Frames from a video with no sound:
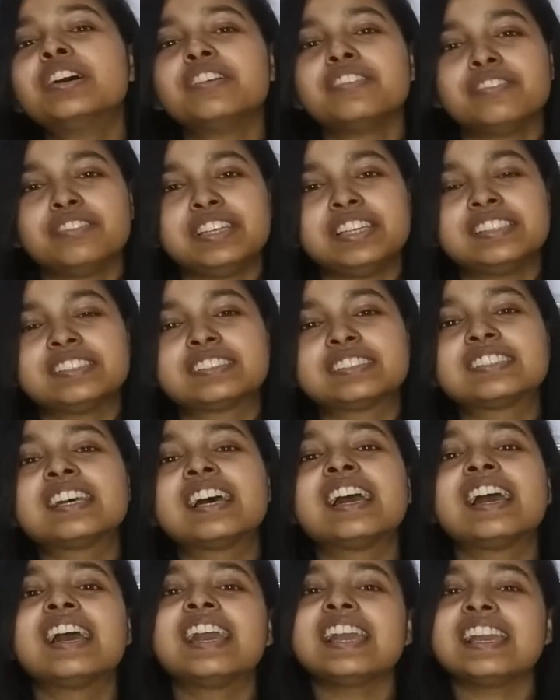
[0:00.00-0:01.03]
V's
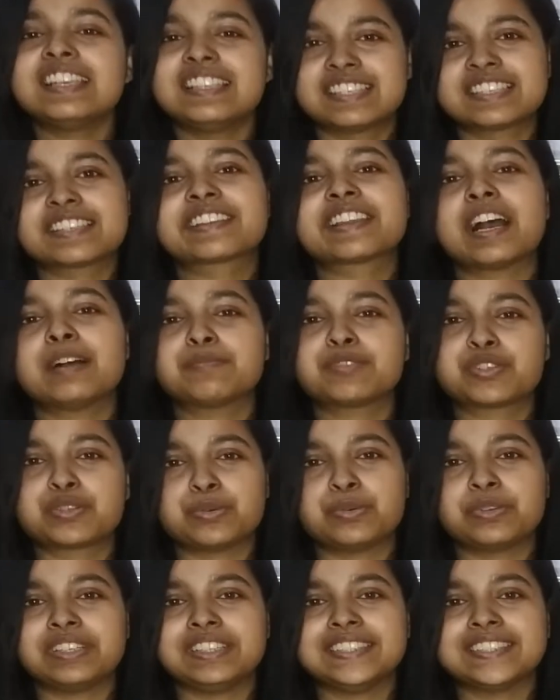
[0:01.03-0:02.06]
Instagram
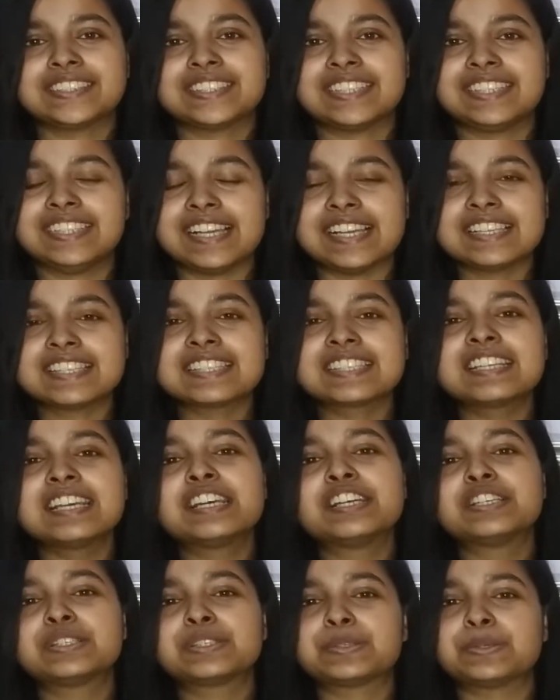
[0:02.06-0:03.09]
stories. Yes,
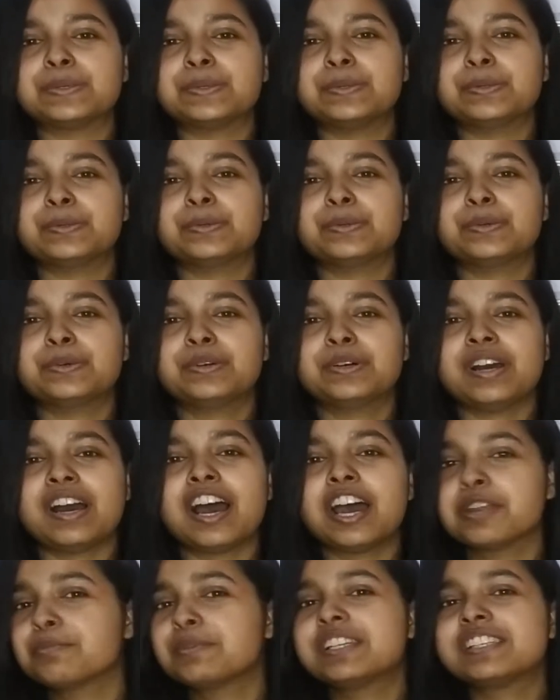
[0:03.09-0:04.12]
so
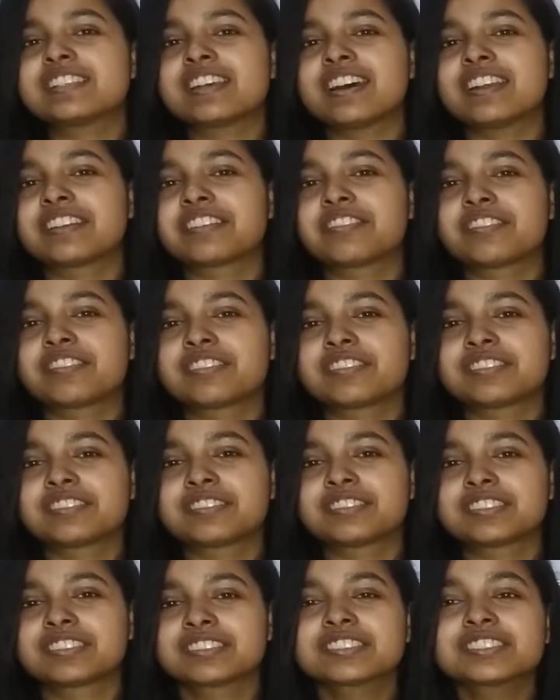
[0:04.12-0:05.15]
ARMYs are
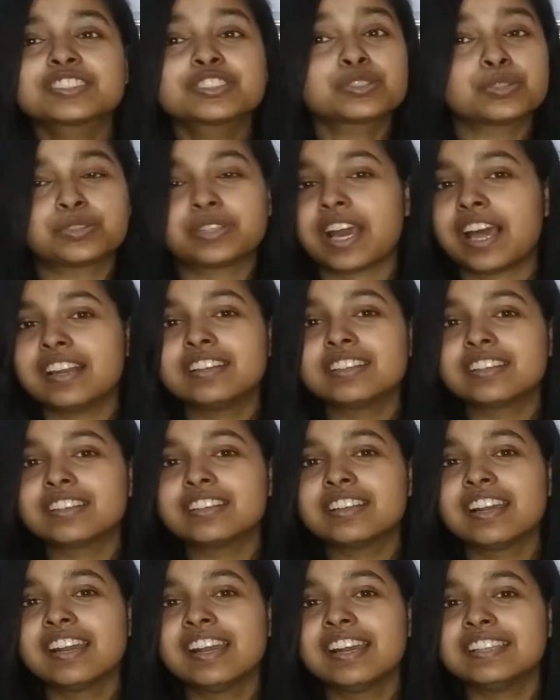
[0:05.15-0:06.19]
so talented.
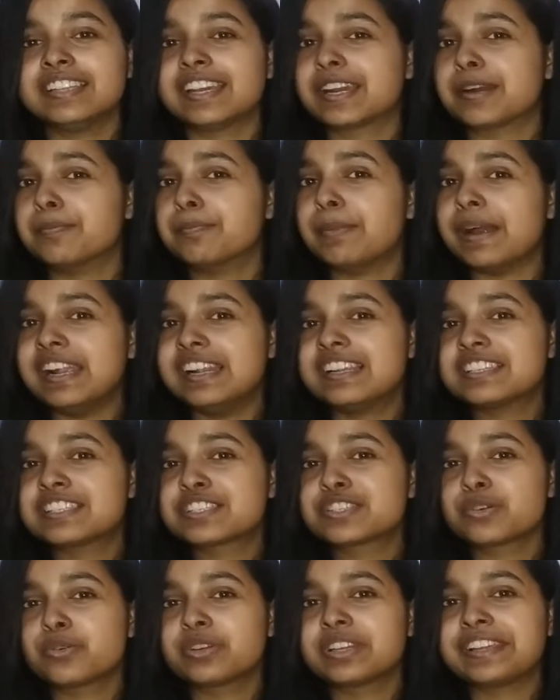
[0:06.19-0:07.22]
They compile his
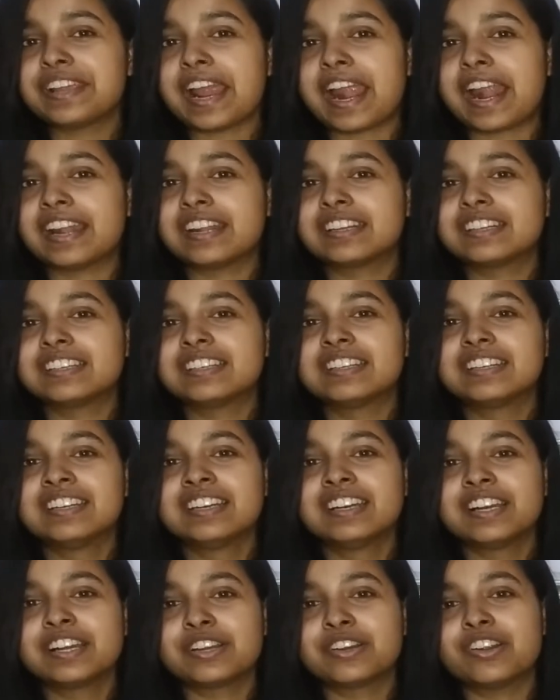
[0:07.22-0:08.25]
story and
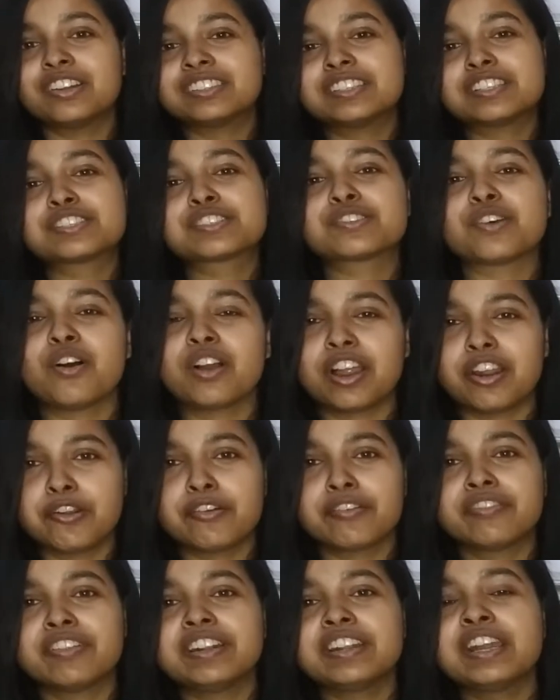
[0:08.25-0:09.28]
got this song out
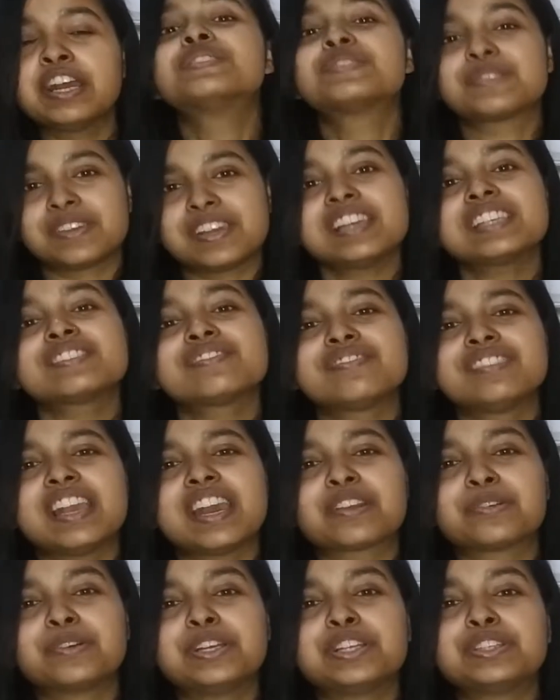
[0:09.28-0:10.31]
of it. So yes, we
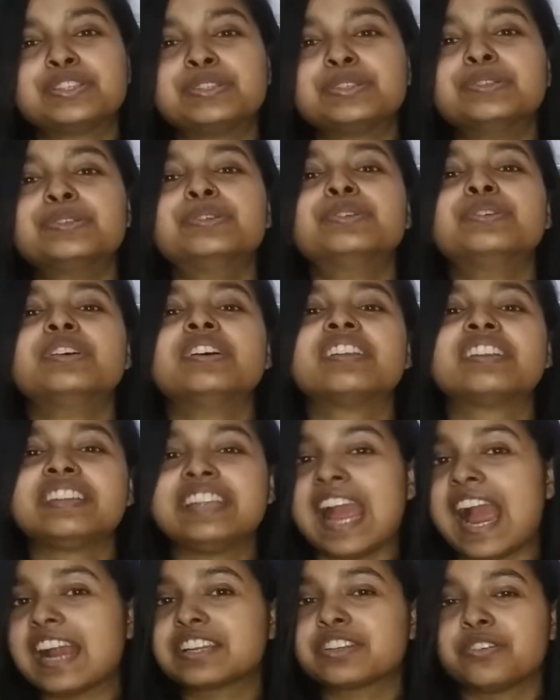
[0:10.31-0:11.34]
are going to
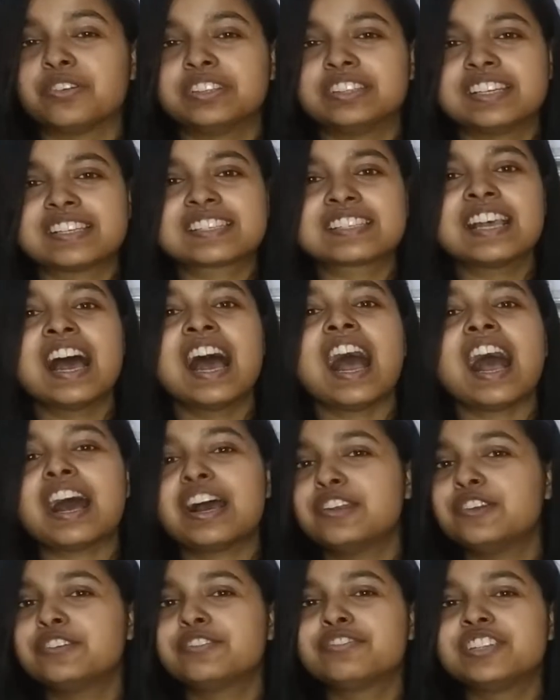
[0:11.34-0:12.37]
react on this
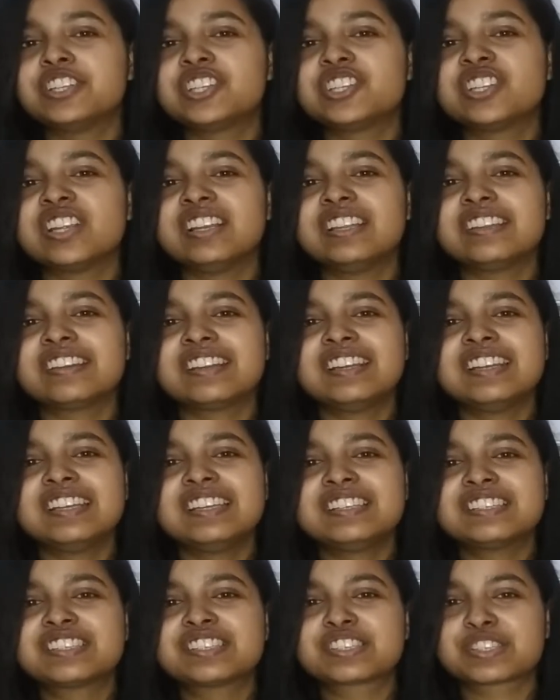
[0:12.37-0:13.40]
unofficially
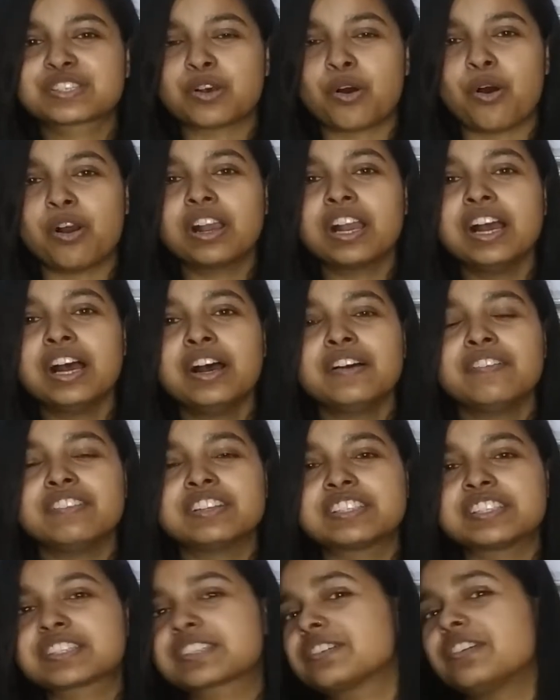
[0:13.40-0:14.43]
released song
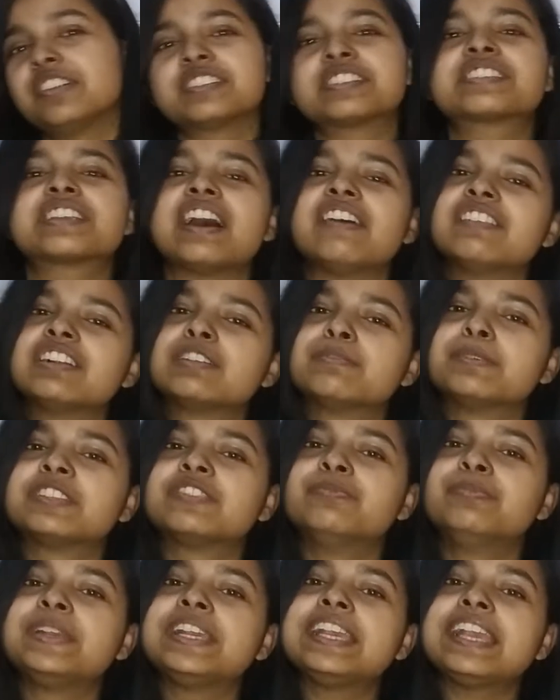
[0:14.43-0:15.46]
which is called Travel
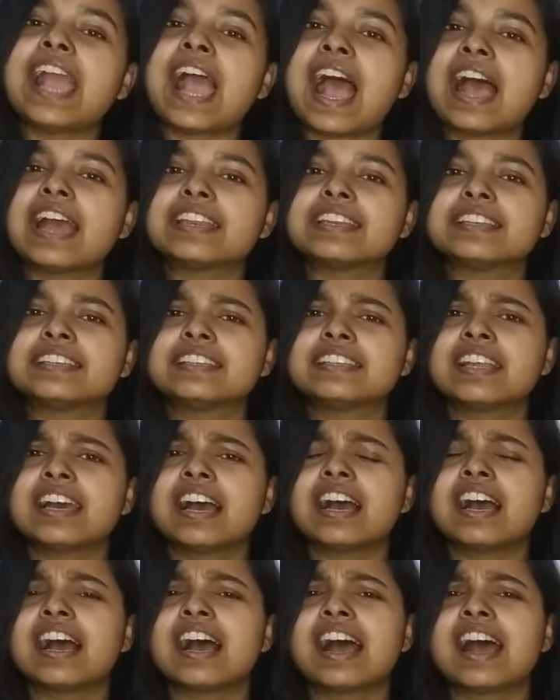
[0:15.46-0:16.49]
With Me, and
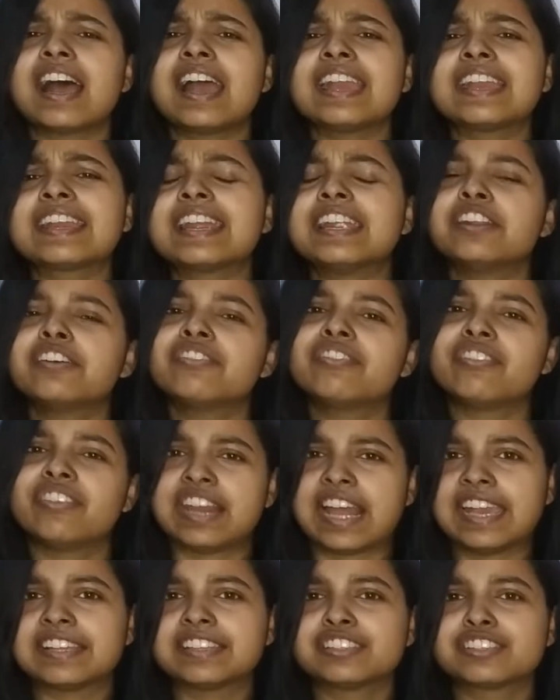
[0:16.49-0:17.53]
I kind of
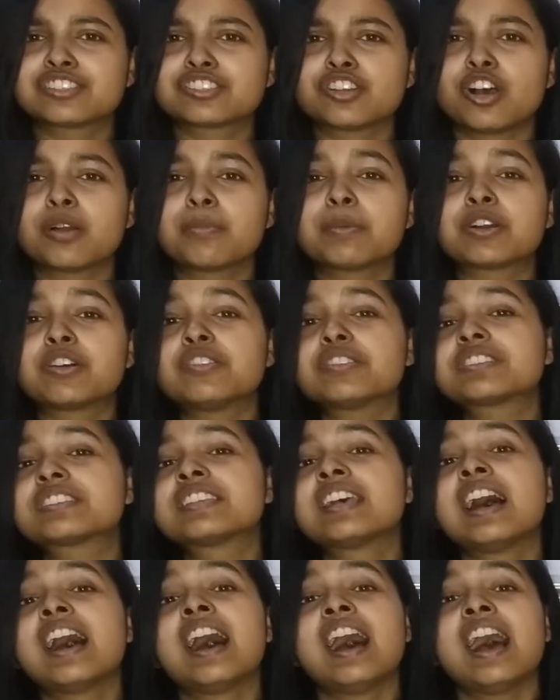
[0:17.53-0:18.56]
like this song because
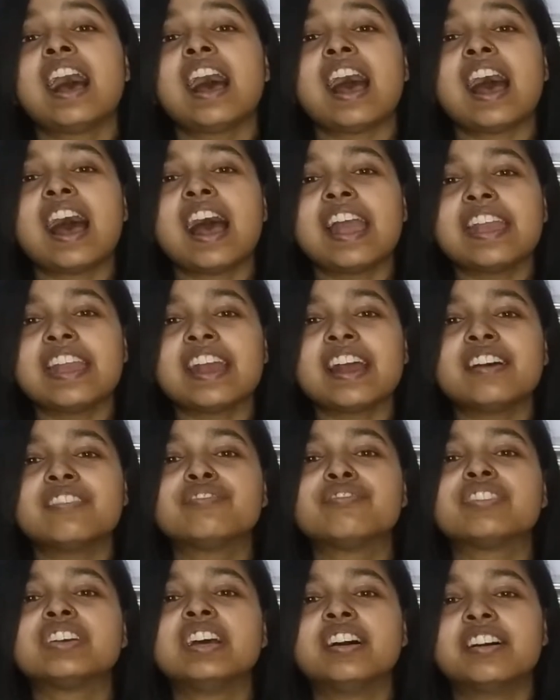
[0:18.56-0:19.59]
I
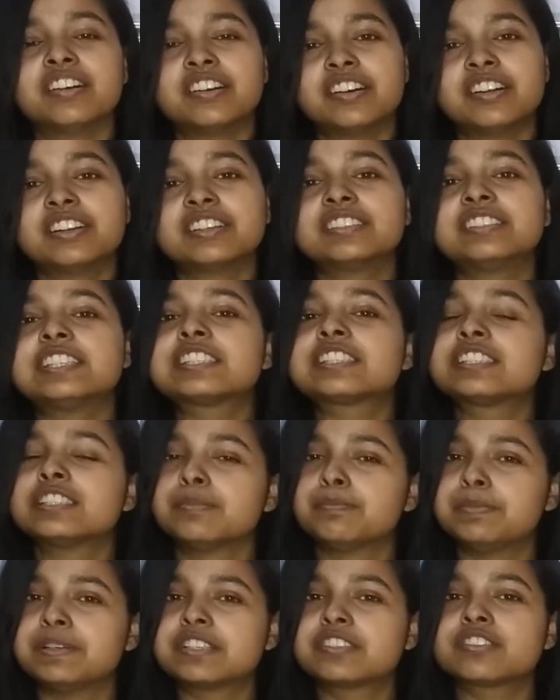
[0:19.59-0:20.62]
have heard the
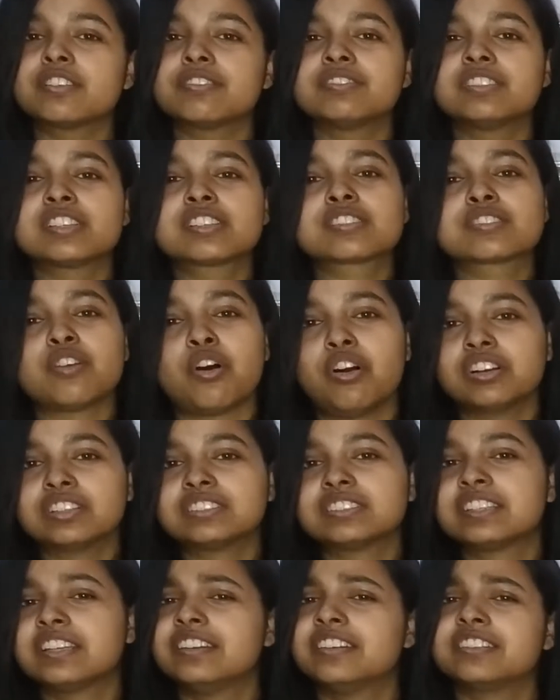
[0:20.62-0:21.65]
snippets of the
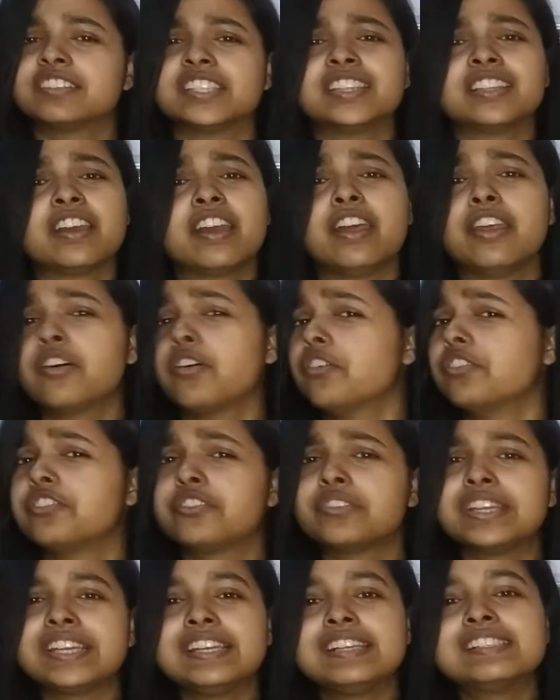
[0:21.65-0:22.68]
songs here and there on
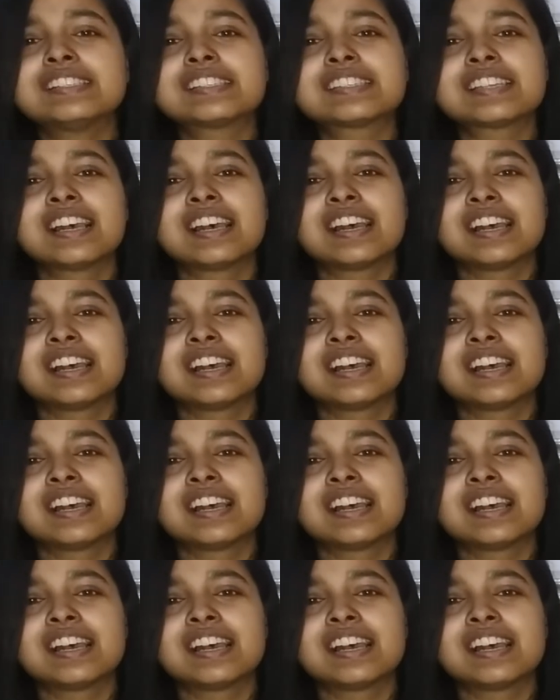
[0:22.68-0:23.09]
reels.